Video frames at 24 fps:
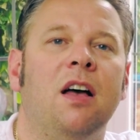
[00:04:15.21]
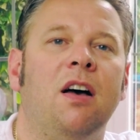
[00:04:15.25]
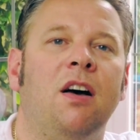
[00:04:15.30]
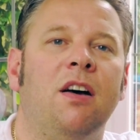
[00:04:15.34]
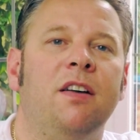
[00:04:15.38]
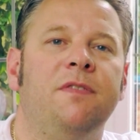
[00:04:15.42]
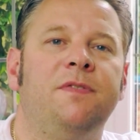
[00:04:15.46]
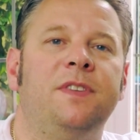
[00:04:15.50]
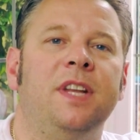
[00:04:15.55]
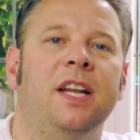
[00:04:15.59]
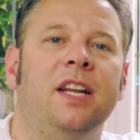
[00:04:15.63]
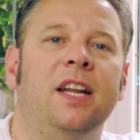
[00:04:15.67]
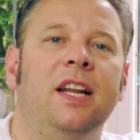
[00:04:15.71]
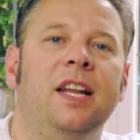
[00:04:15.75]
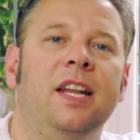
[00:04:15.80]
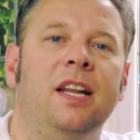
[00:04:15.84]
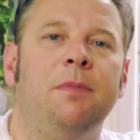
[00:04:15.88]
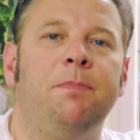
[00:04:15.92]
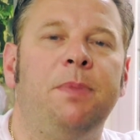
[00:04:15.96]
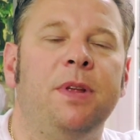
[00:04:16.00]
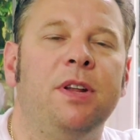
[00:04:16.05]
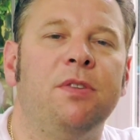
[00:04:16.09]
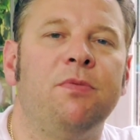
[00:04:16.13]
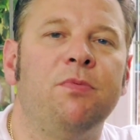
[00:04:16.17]
I've done a
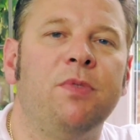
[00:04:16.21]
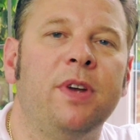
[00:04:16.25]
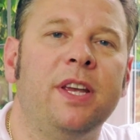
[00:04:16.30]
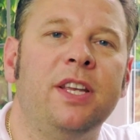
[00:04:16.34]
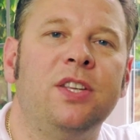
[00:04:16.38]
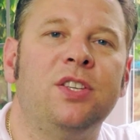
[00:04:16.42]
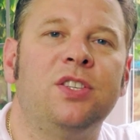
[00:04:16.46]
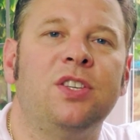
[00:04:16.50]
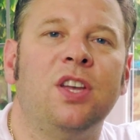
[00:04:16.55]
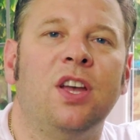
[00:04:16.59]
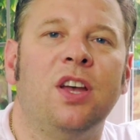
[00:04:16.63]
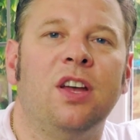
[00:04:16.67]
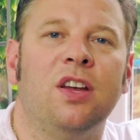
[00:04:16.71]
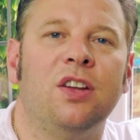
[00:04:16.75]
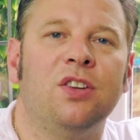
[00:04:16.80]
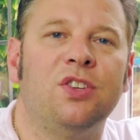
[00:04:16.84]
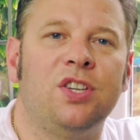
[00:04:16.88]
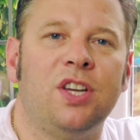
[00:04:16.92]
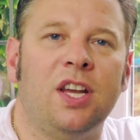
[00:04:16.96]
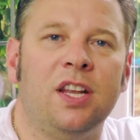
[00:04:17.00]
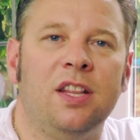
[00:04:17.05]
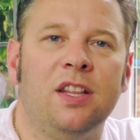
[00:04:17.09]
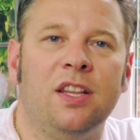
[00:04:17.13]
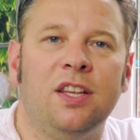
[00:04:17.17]
little bit of
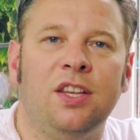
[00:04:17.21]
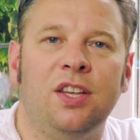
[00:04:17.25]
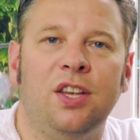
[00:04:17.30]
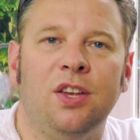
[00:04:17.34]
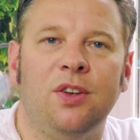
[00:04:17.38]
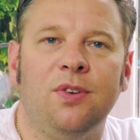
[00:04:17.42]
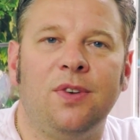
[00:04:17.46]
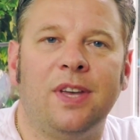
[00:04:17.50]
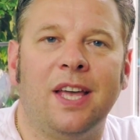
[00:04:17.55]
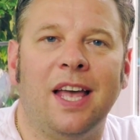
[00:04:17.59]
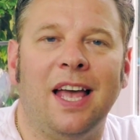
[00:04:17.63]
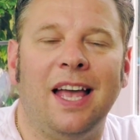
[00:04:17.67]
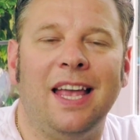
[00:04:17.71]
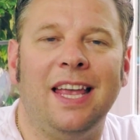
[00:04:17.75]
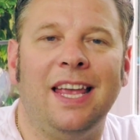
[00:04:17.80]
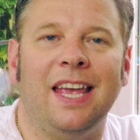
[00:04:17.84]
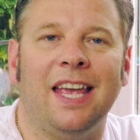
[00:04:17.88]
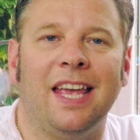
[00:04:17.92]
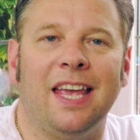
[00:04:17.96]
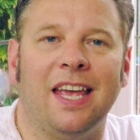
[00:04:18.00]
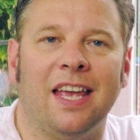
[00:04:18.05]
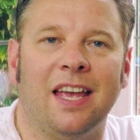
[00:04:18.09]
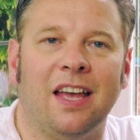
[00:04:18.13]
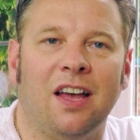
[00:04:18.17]
research in the UK
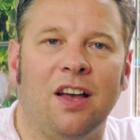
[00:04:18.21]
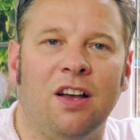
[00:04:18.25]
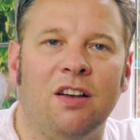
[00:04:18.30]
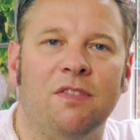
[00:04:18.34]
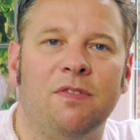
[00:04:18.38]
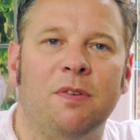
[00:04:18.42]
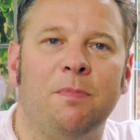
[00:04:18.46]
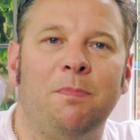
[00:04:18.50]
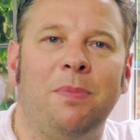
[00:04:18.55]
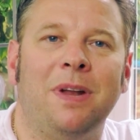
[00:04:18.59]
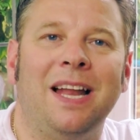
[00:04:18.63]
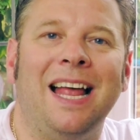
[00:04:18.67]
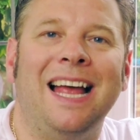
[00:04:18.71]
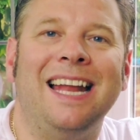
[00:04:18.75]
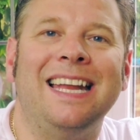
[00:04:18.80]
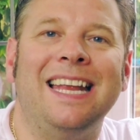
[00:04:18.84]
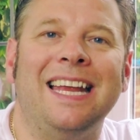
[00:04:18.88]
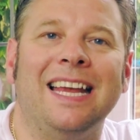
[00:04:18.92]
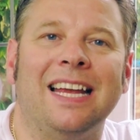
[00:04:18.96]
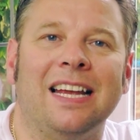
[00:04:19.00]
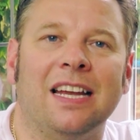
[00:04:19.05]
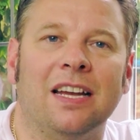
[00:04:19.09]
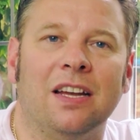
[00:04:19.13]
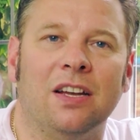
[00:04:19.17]
here over
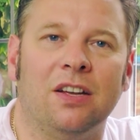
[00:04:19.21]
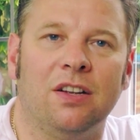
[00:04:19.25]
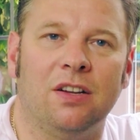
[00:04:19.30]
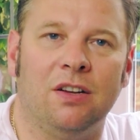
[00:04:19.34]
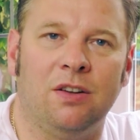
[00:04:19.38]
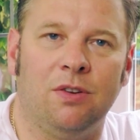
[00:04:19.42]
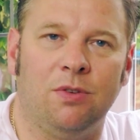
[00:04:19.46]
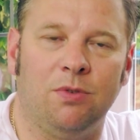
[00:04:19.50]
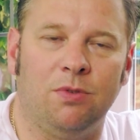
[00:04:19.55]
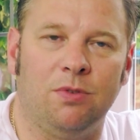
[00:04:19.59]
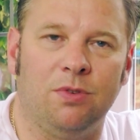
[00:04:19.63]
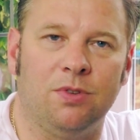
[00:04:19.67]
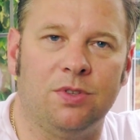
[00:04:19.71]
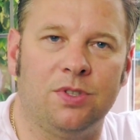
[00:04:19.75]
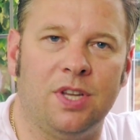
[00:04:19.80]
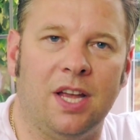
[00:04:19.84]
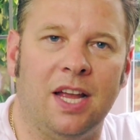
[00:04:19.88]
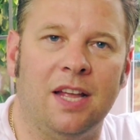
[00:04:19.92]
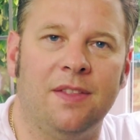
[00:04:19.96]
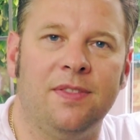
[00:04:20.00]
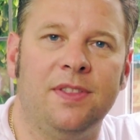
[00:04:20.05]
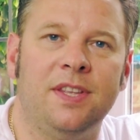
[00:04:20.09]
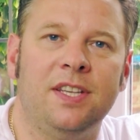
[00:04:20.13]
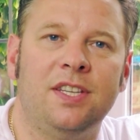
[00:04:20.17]
planning laws,
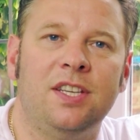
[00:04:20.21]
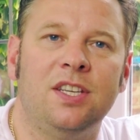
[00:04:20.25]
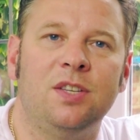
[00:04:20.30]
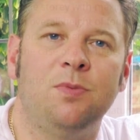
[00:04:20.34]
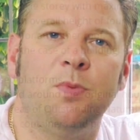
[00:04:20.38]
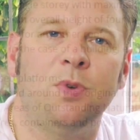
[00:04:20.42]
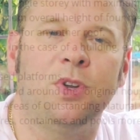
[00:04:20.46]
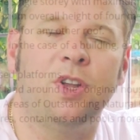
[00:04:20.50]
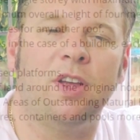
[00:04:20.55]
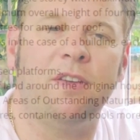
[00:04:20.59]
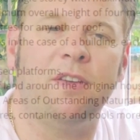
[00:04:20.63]
and this is what